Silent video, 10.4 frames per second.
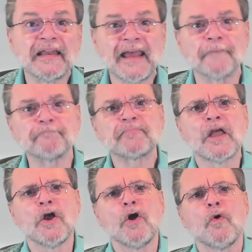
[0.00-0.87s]
Now,
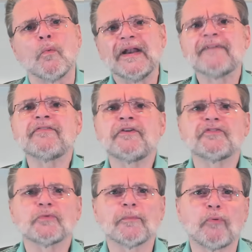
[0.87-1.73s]
whenever
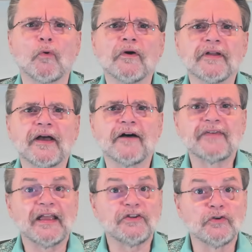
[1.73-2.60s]
there's a report
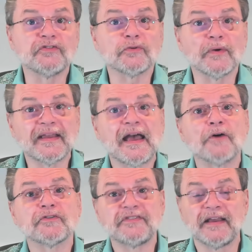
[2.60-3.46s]
of a user
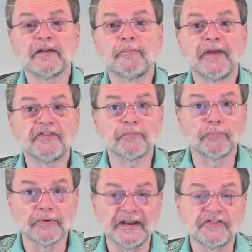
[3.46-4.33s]
account database
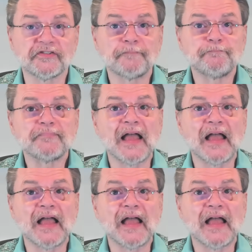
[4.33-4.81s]
breach,